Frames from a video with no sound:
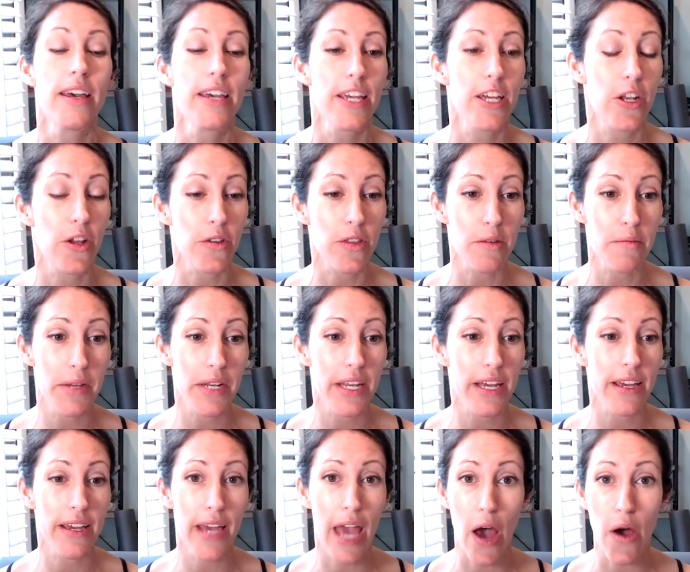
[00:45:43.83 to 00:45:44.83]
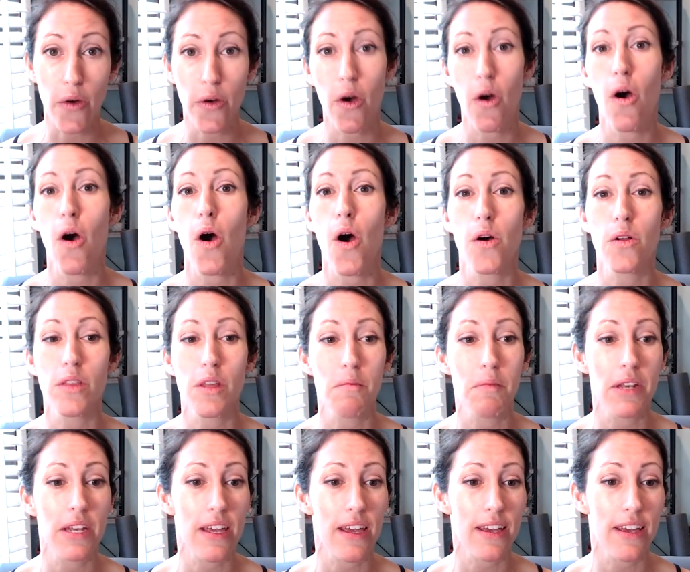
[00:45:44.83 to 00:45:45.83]
you know, limiting alcohol,
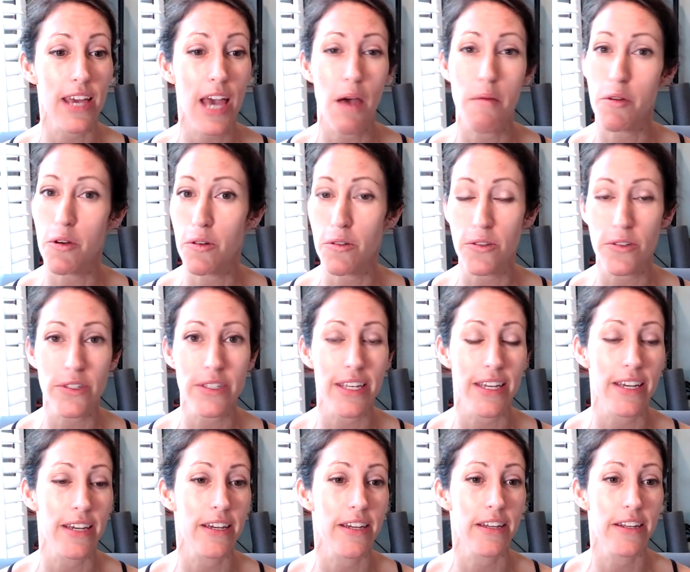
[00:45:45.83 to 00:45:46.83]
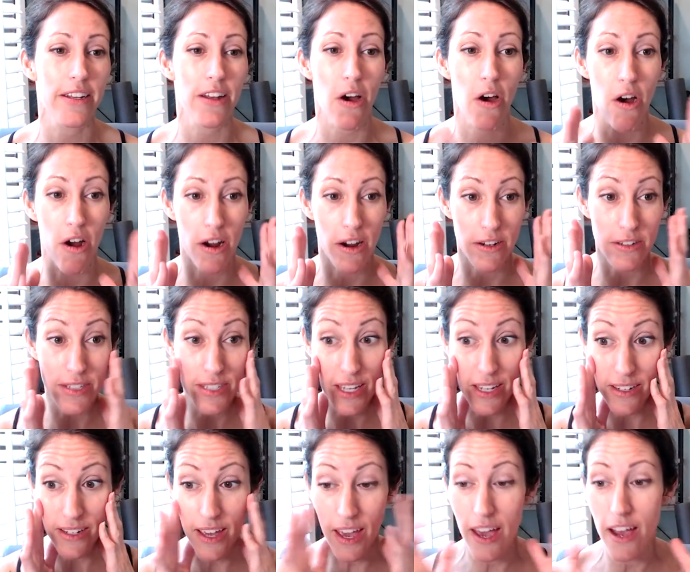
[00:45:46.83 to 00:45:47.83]
limiting chemicals in our
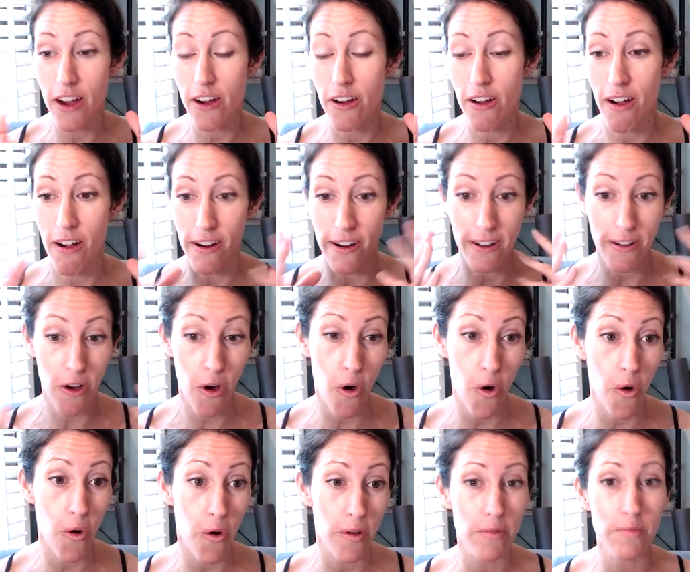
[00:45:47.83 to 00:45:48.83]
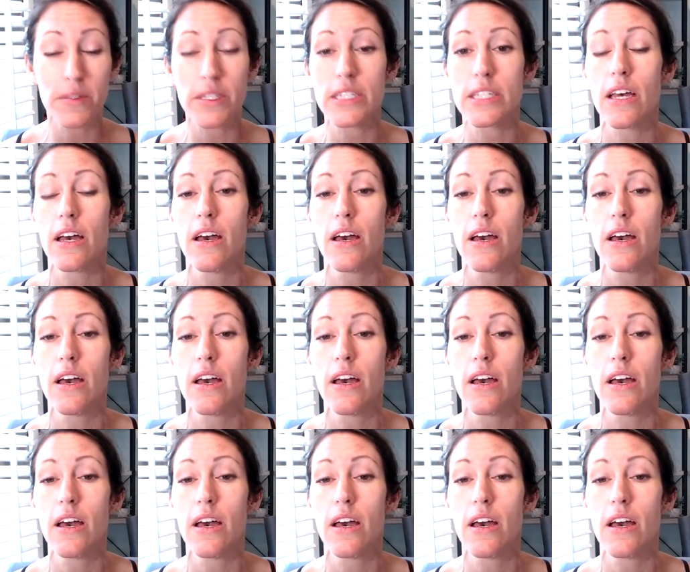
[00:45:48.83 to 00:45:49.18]
skincare, our homes,